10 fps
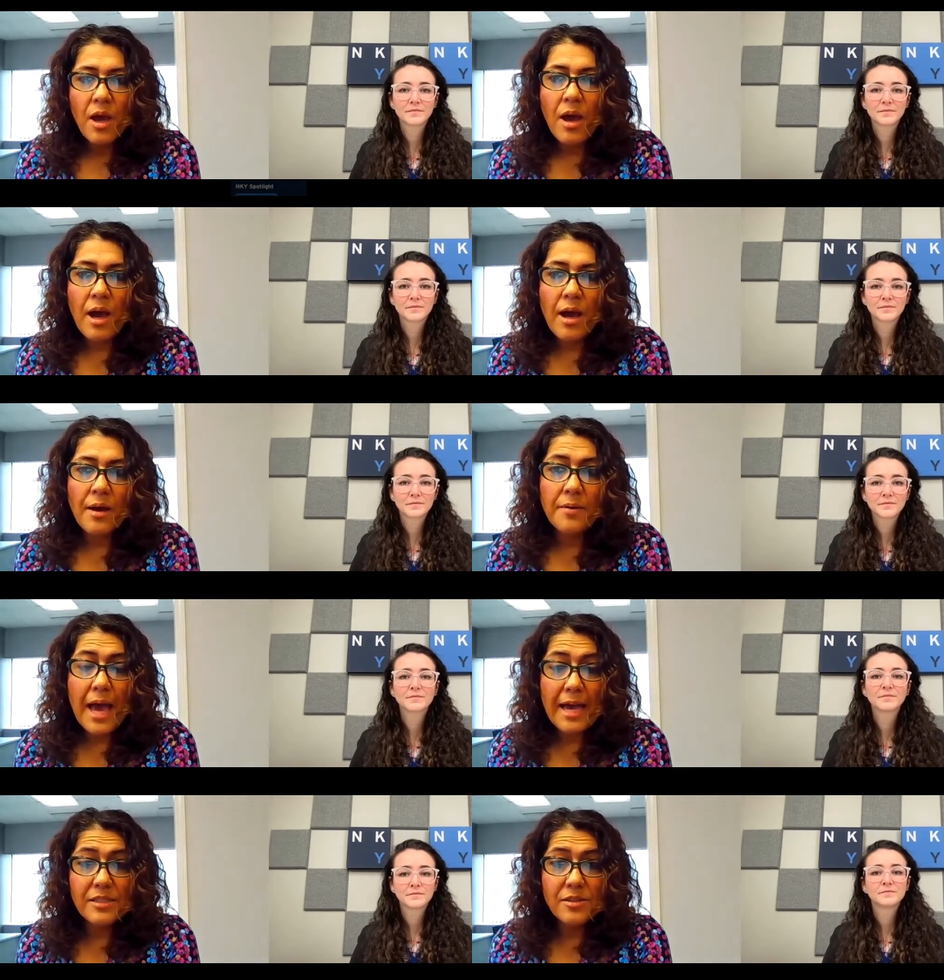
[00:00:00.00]
Speaker 1: Uh,
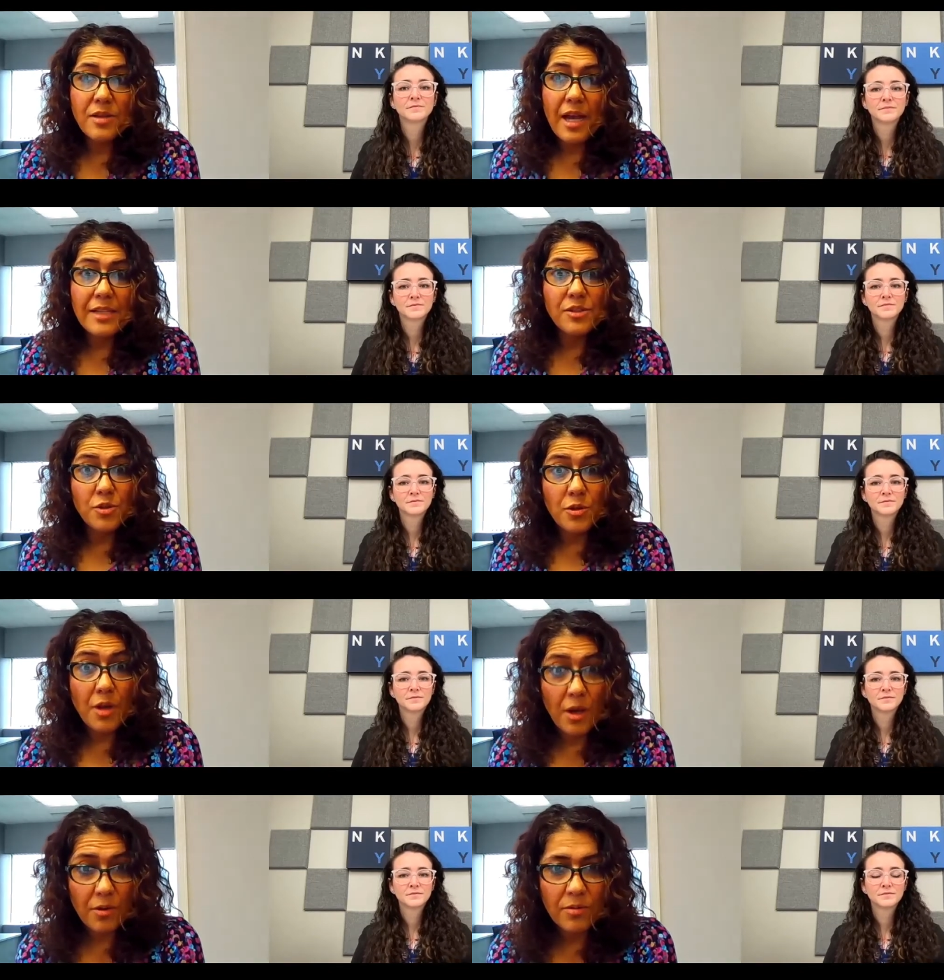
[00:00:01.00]
as as you
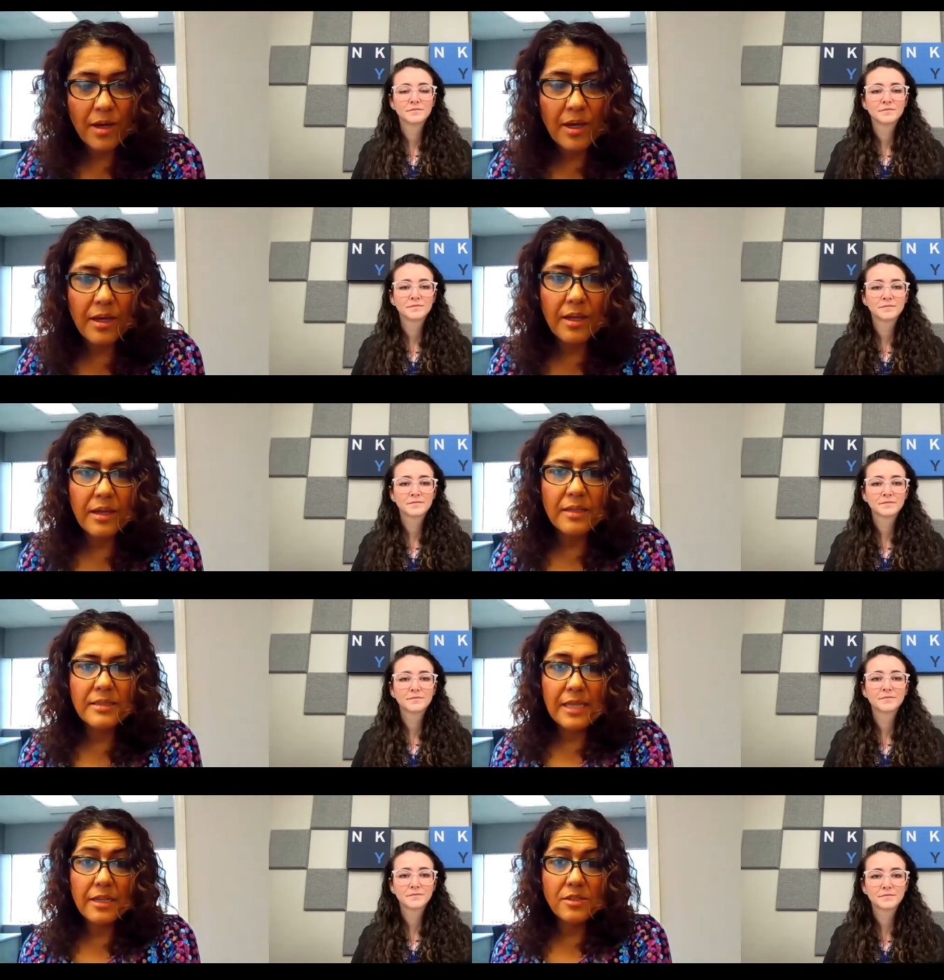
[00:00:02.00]
know,
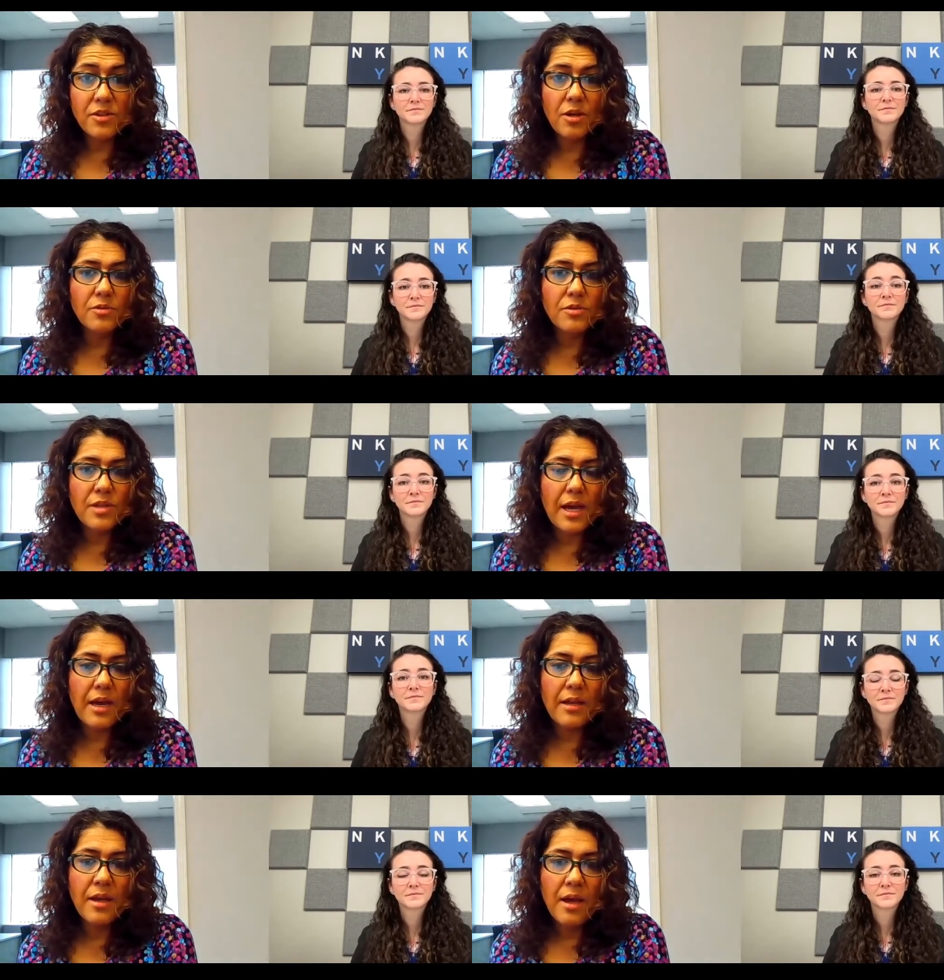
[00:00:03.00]
and data shows
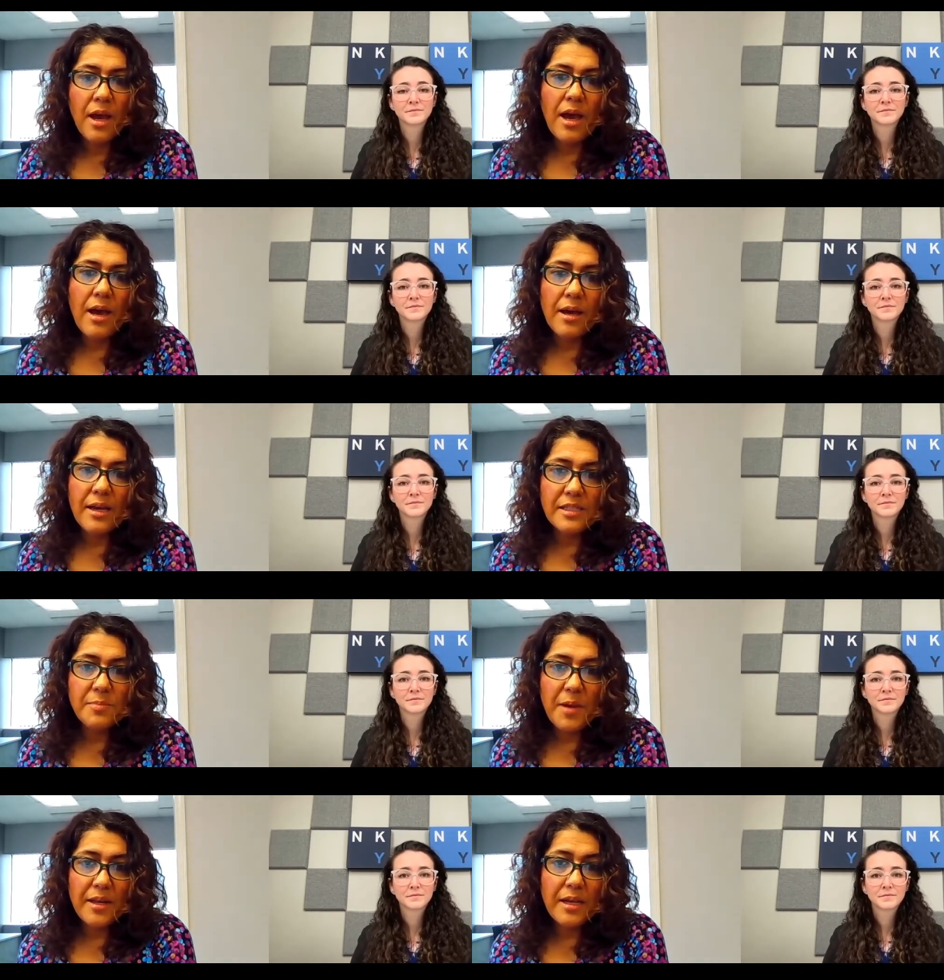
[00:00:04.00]
that uh,
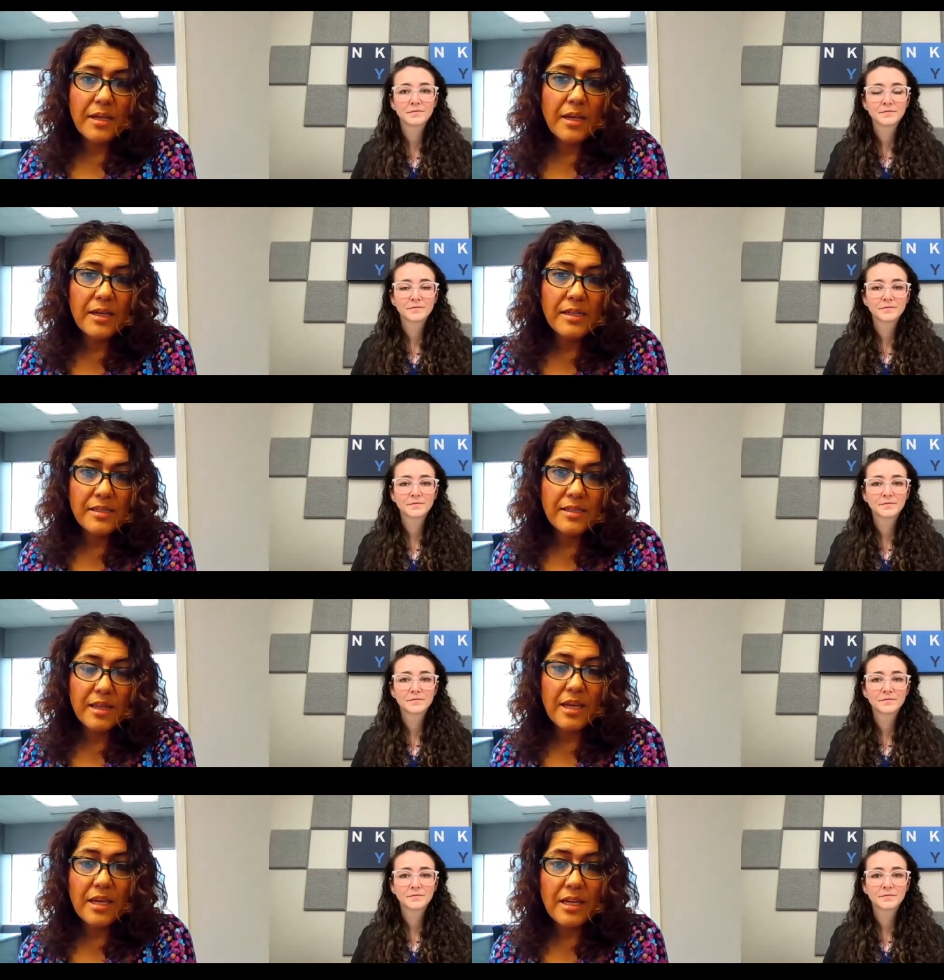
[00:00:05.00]
Hispanic is
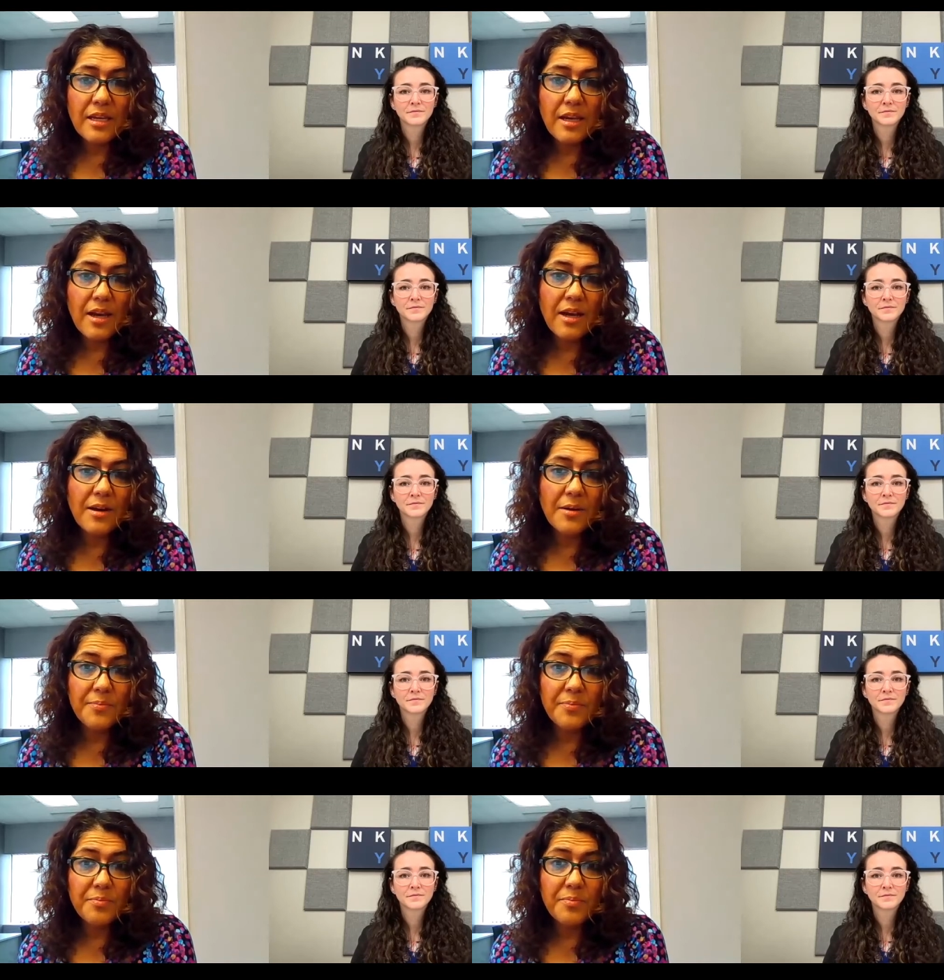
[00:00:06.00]
the
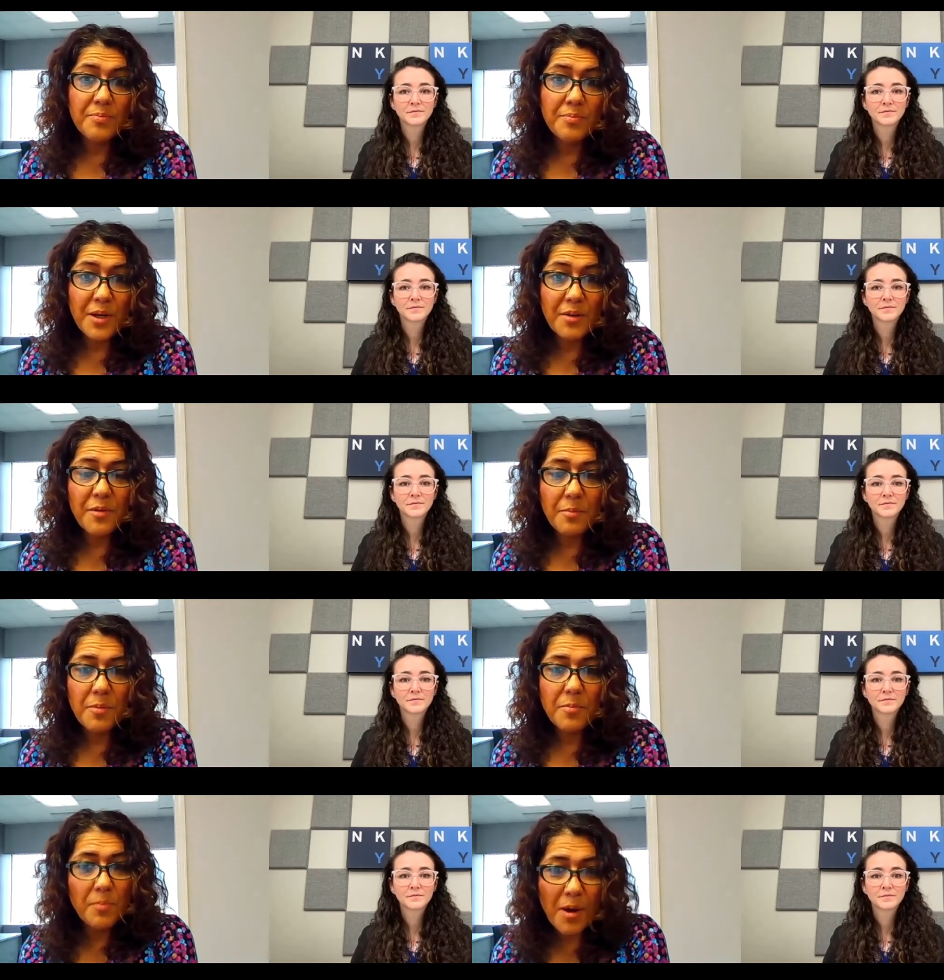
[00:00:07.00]
um, part of
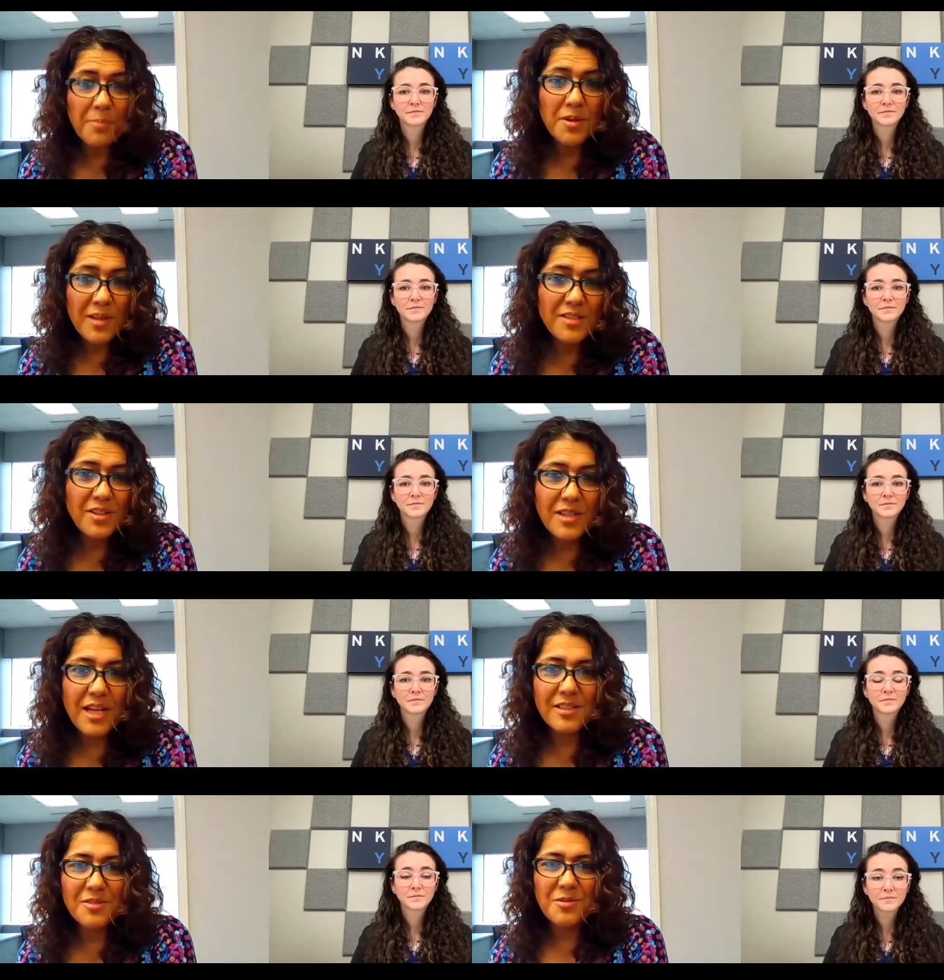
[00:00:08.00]
the population
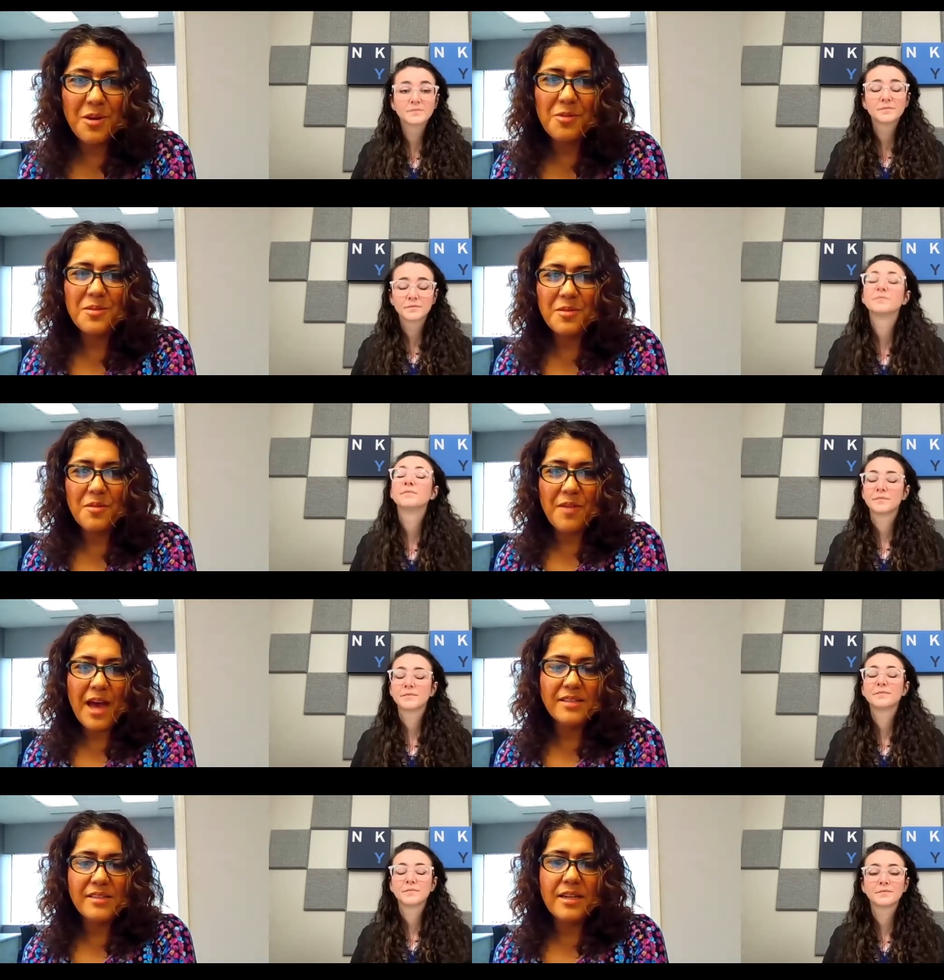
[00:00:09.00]
that is growing the
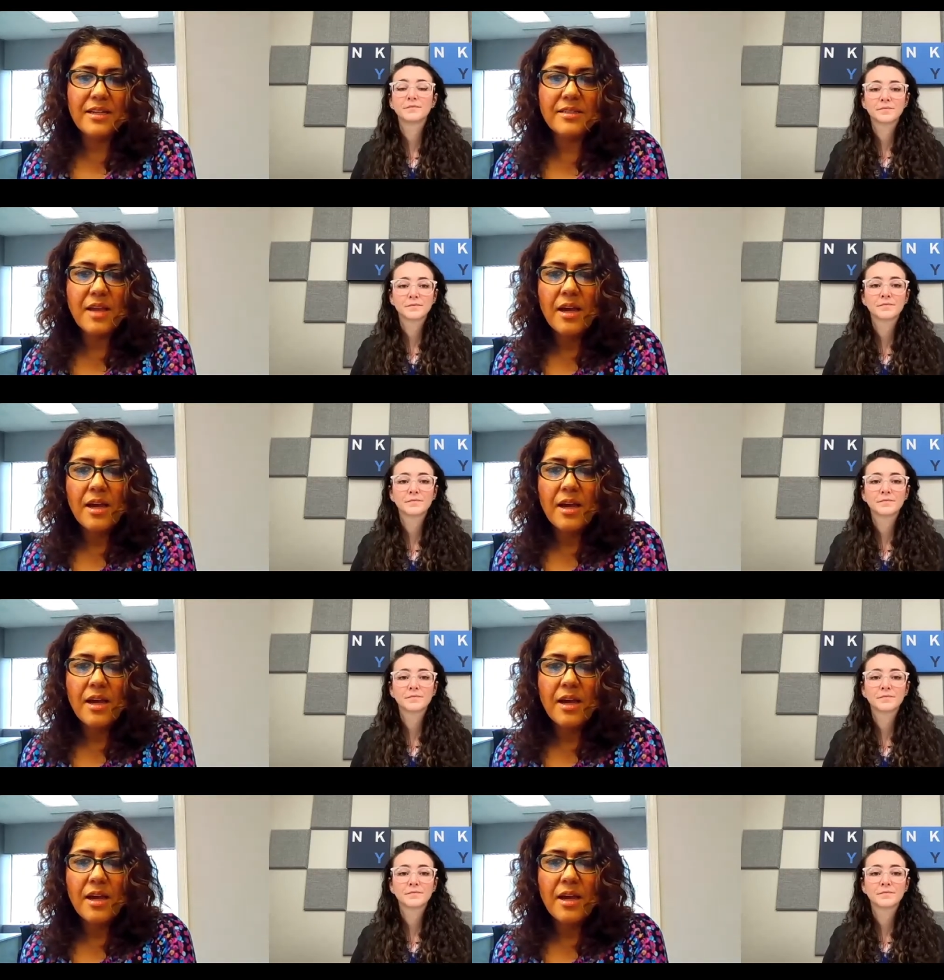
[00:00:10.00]
fastest.